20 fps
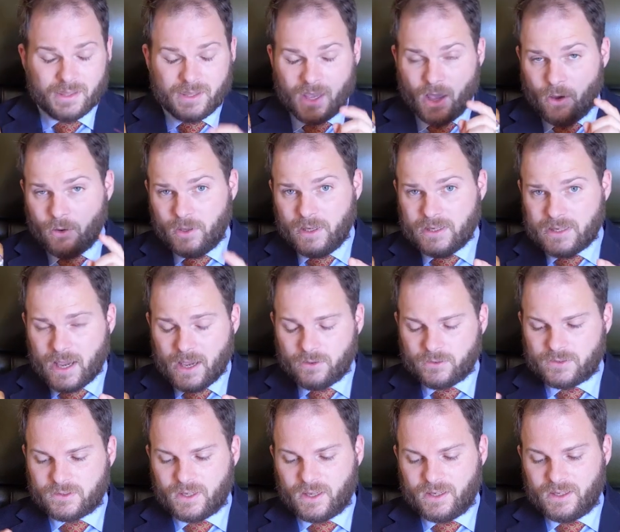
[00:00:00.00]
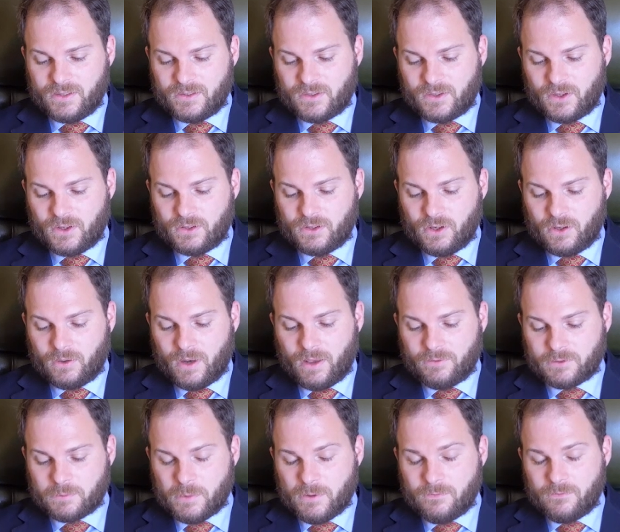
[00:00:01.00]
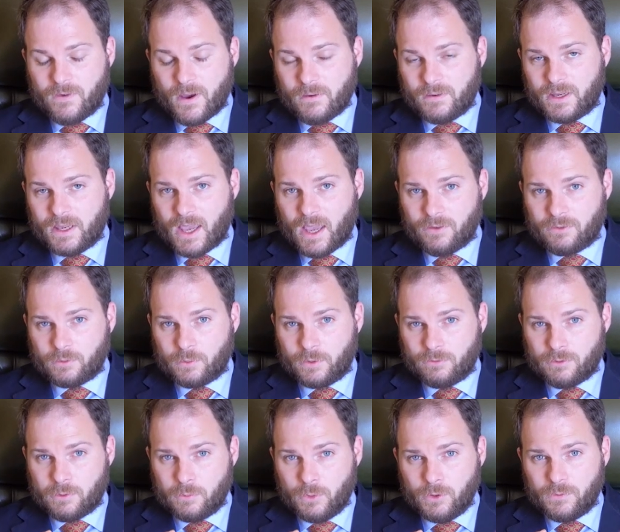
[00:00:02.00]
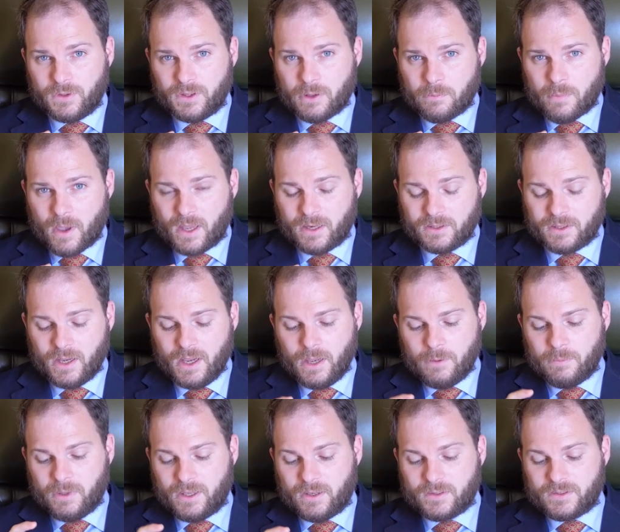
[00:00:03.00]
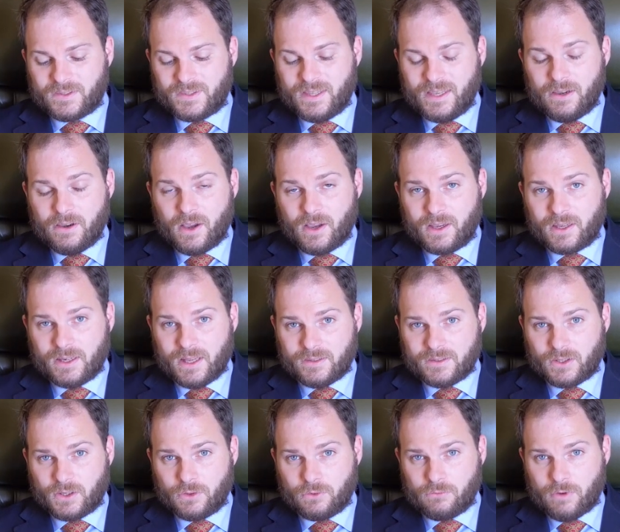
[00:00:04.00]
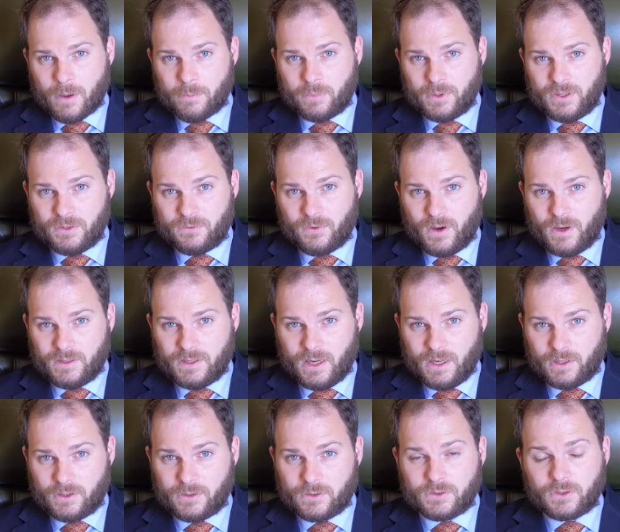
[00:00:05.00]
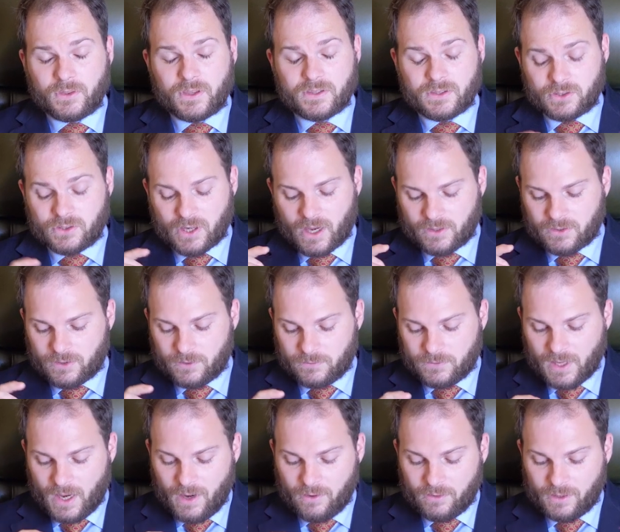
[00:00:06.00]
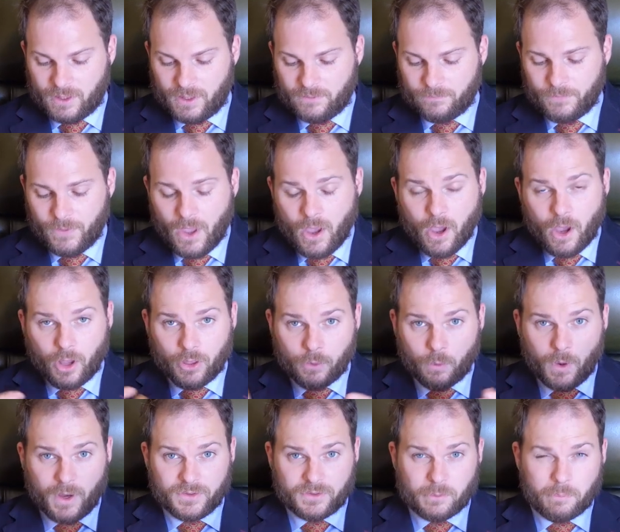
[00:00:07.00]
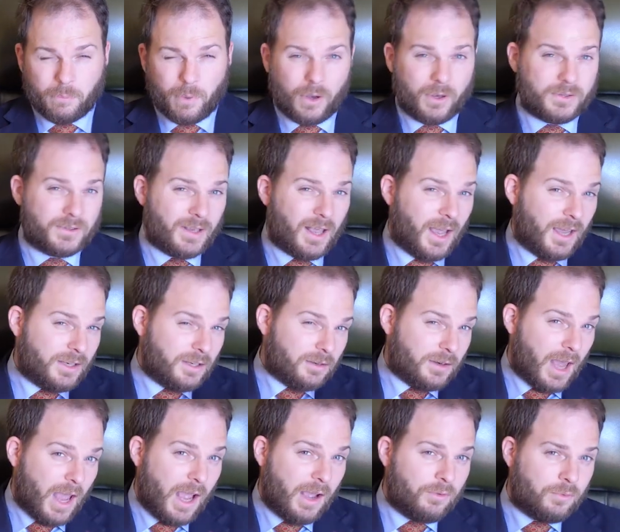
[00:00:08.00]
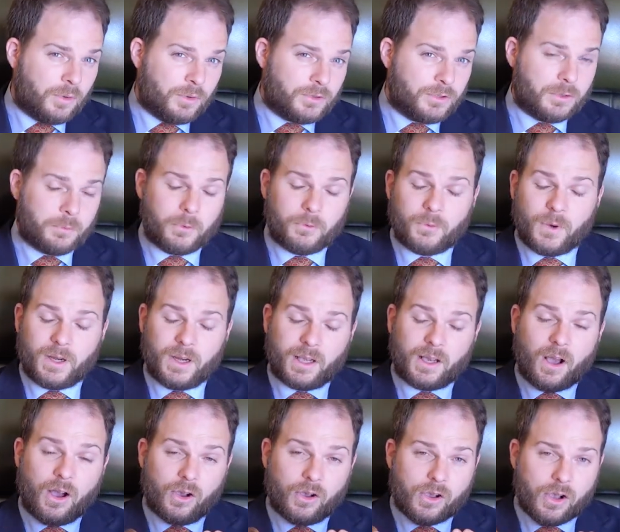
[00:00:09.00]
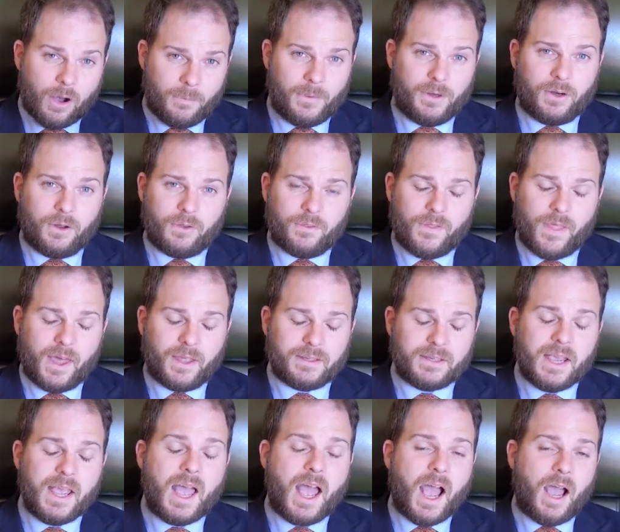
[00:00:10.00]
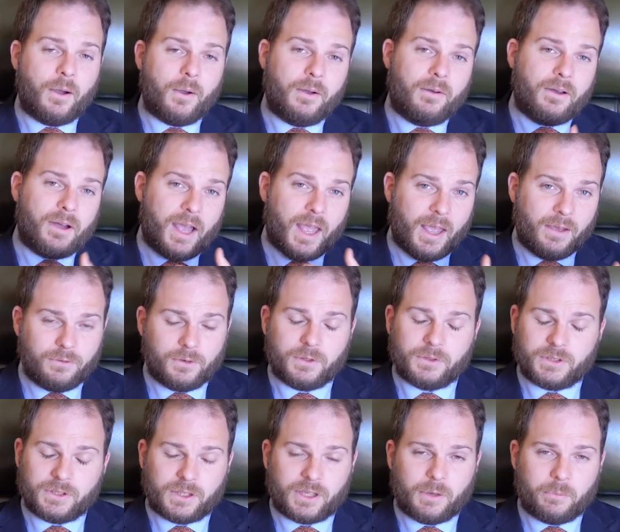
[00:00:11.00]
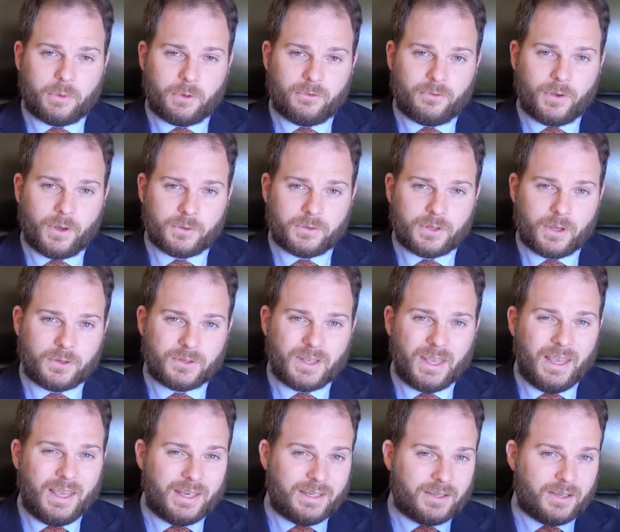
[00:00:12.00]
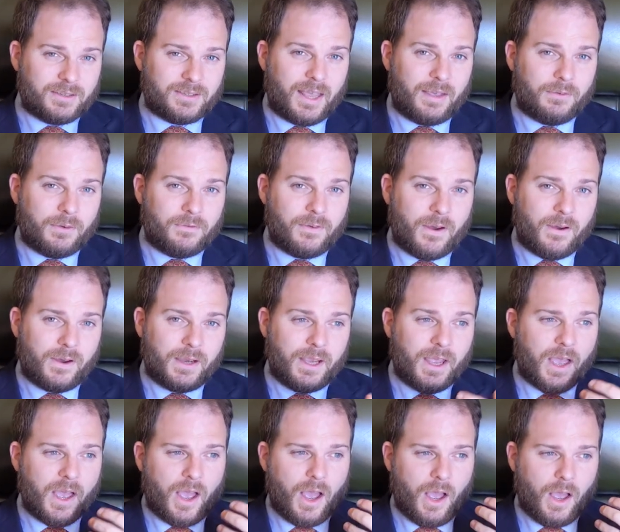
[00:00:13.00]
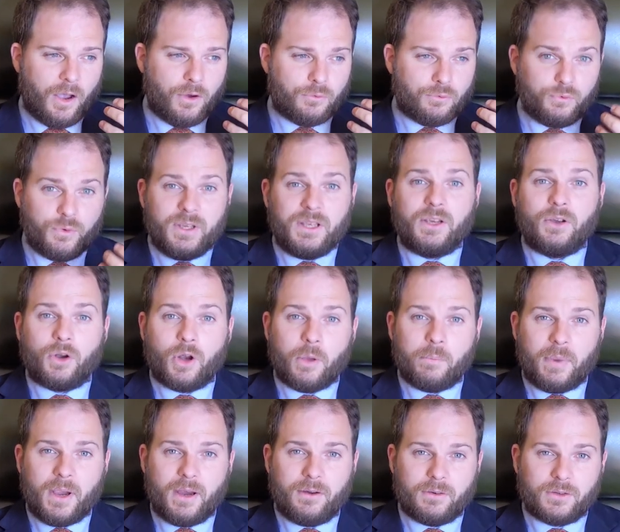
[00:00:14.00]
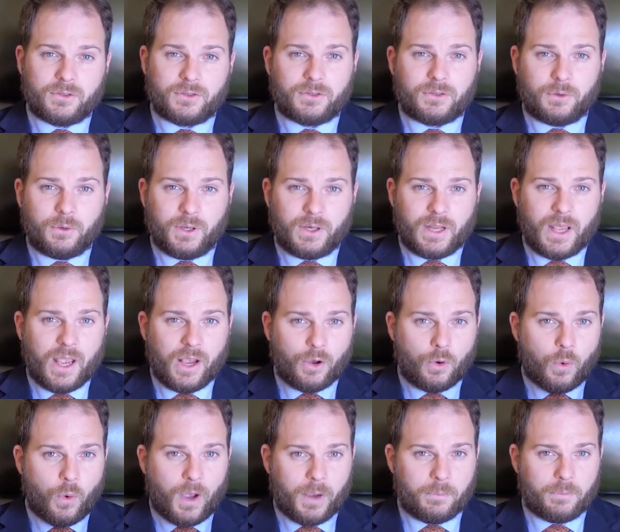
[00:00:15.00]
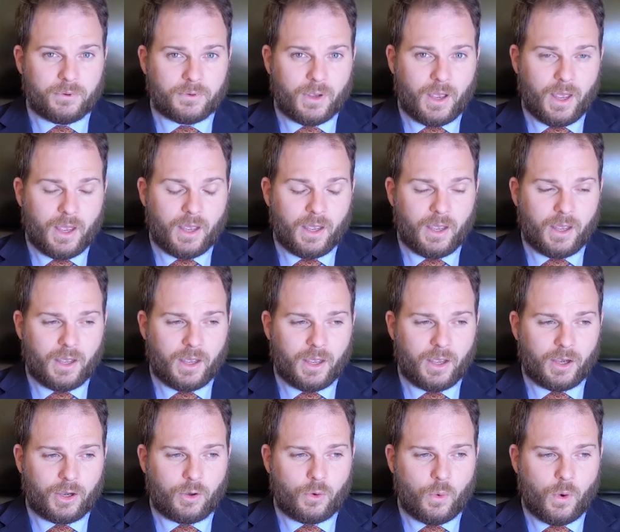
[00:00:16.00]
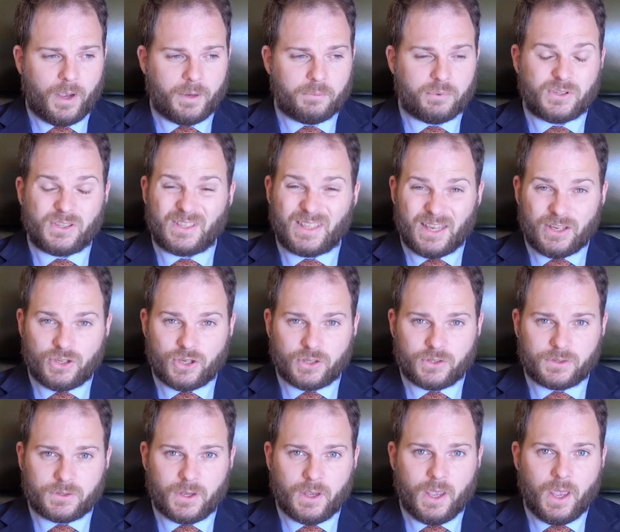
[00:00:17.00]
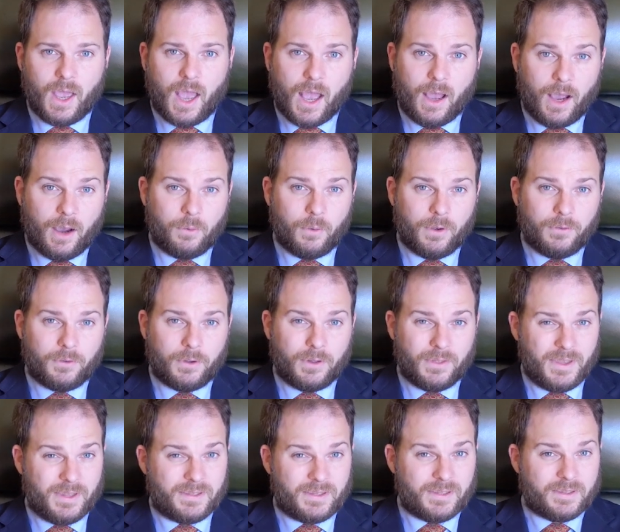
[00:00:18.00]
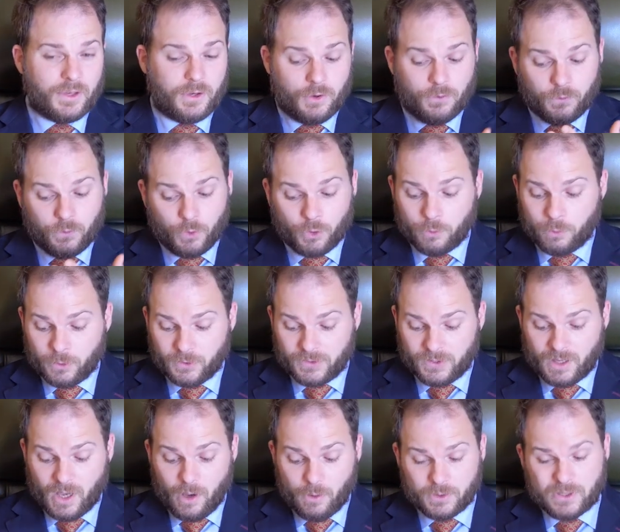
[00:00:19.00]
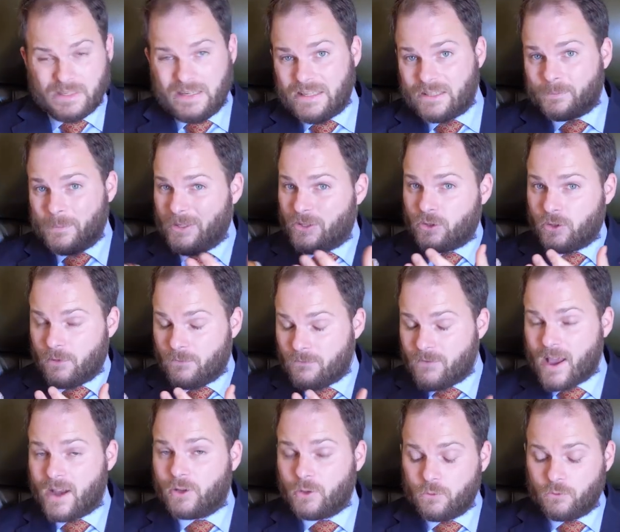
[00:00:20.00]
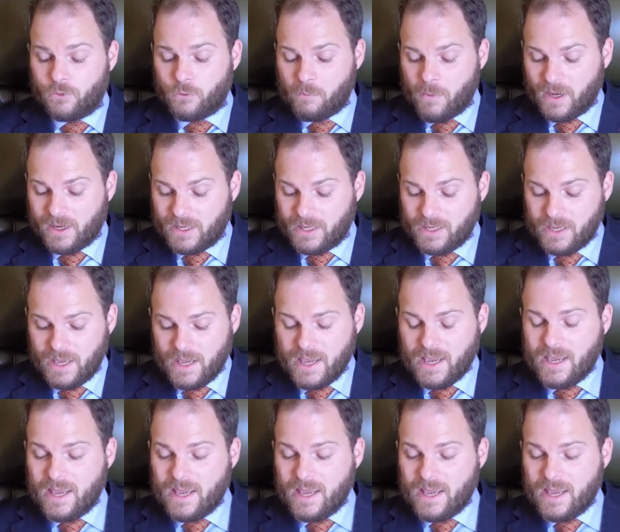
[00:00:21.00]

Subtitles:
The only downside is that you'll have to be very careful when removing the band because the Connecticut wrapper is very delicate, so there's a chance of tearing it. Otherwise, the box, I don't have one, so I'm afraid I can't comment on that. However, I have looked at a couple of photos. It does have a very regal appearance to it. Quite prestigious. However, this is an affordable cigar, which leads me to the value for money.